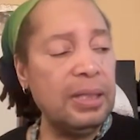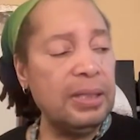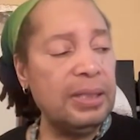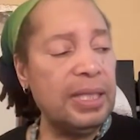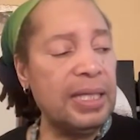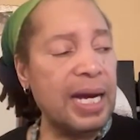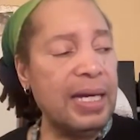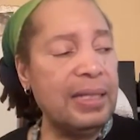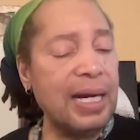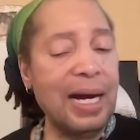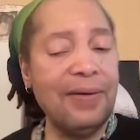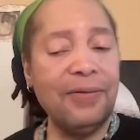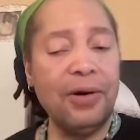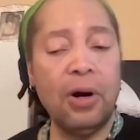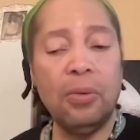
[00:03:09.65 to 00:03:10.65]
that
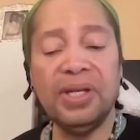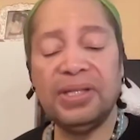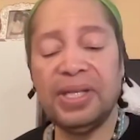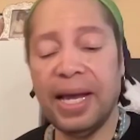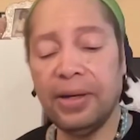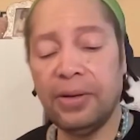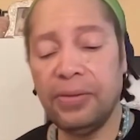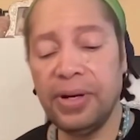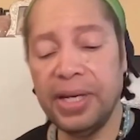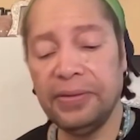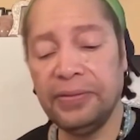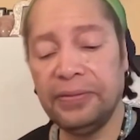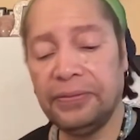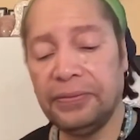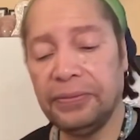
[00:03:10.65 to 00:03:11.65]
I've always had
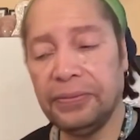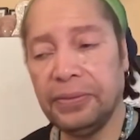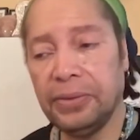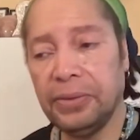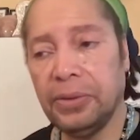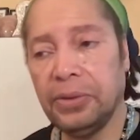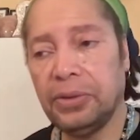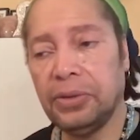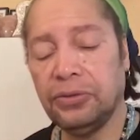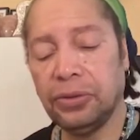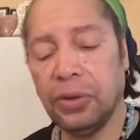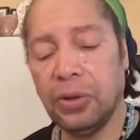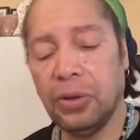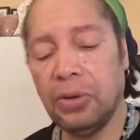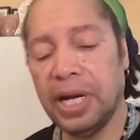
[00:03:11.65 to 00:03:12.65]
creative
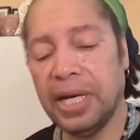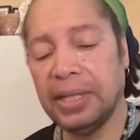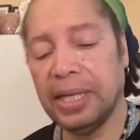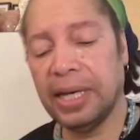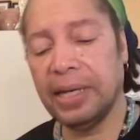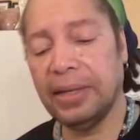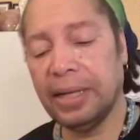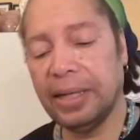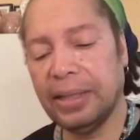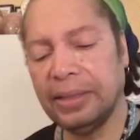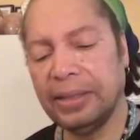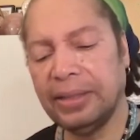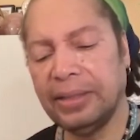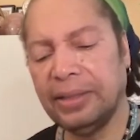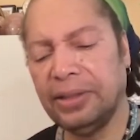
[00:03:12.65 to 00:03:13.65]
control, and
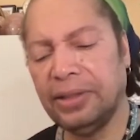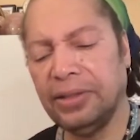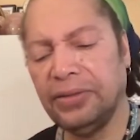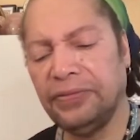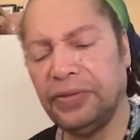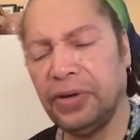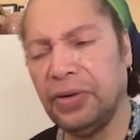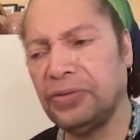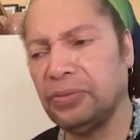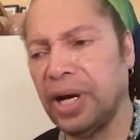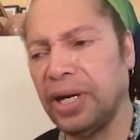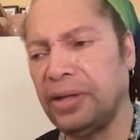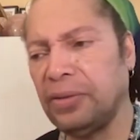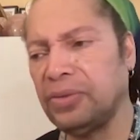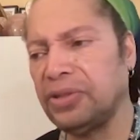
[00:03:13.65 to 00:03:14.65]
the first
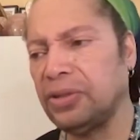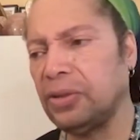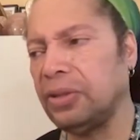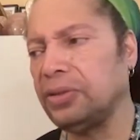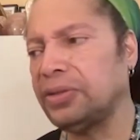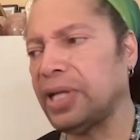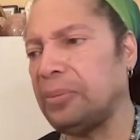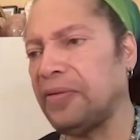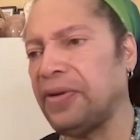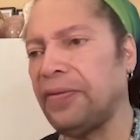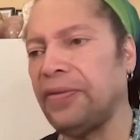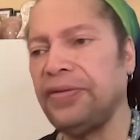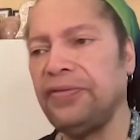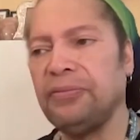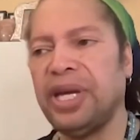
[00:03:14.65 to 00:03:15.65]
record was the only time I've
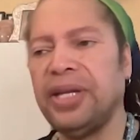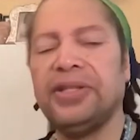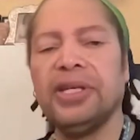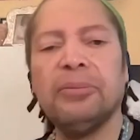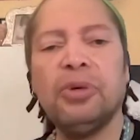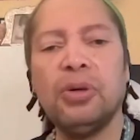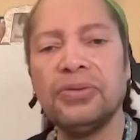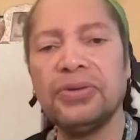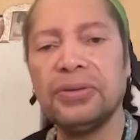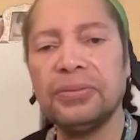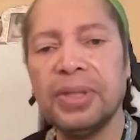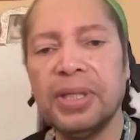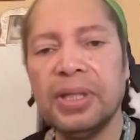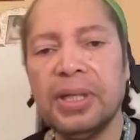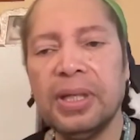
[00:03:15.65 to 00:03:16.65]
ever even made demos.
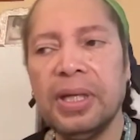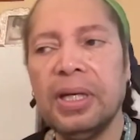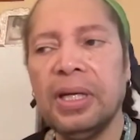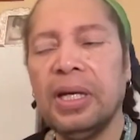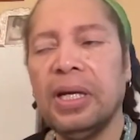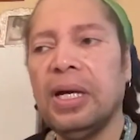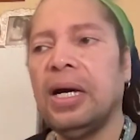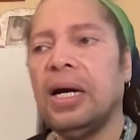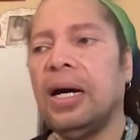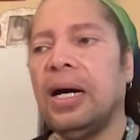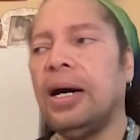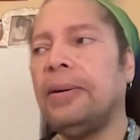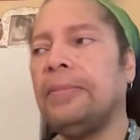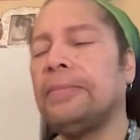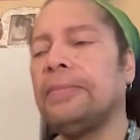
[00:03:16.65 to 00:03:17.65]

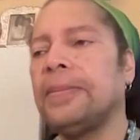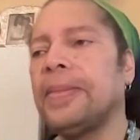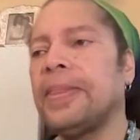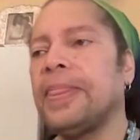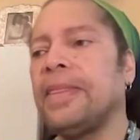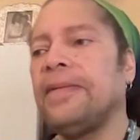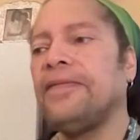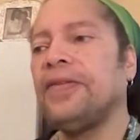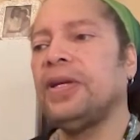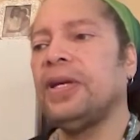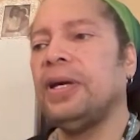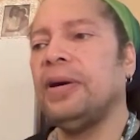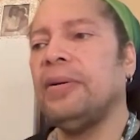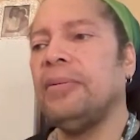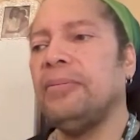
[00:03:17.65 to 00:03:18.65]
Um,
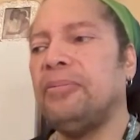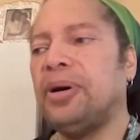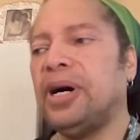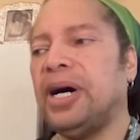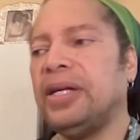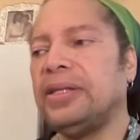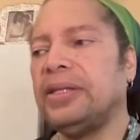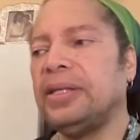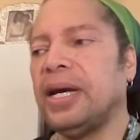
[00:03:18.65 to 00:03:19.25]
but